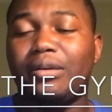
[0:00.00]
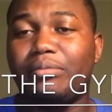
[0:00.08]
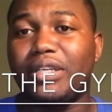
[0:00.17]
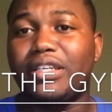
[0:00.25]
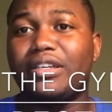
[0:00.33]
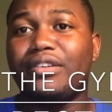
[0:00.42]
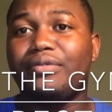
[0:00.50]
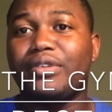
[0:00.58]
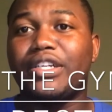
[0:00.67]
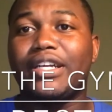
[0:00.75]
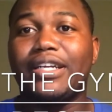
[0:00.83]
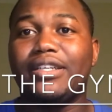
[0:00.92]
Be good for
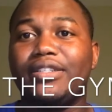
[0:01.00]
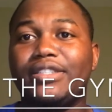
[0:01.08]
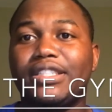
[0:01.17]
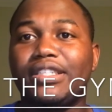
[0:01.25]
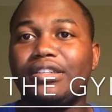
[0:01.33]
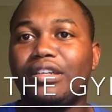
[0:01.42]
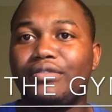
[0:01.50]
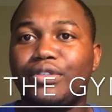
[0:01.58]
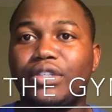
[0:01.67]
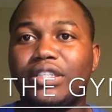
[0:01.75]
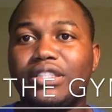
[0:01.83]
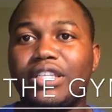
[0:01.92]
your energy. If
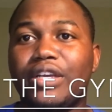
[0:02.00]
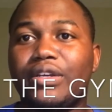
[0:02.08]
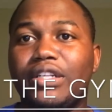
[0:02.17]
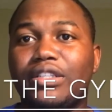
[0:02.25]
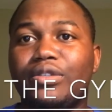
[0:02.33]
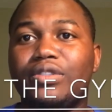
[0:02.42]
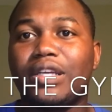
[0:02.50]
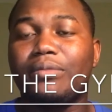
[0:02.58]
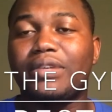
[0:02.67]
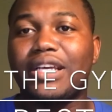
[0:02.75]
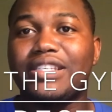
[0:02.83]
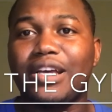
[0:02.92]
you continue to do
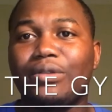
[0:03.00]
something that's